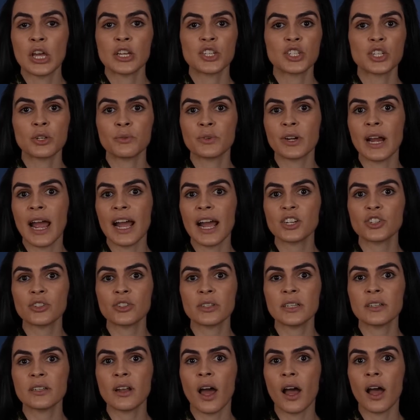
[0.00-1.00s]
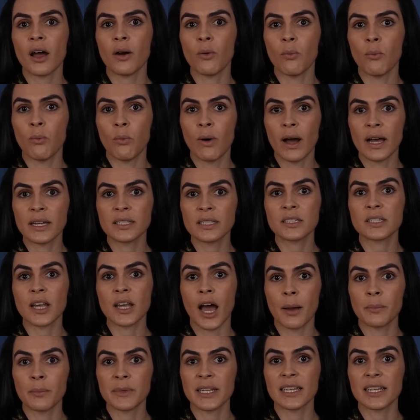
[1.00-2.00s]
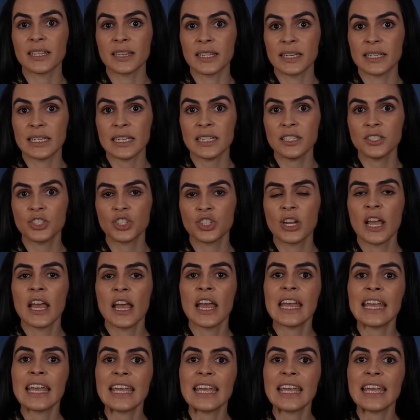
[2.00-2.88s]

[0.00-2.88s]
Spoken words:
So we're actually not one dominant lineage,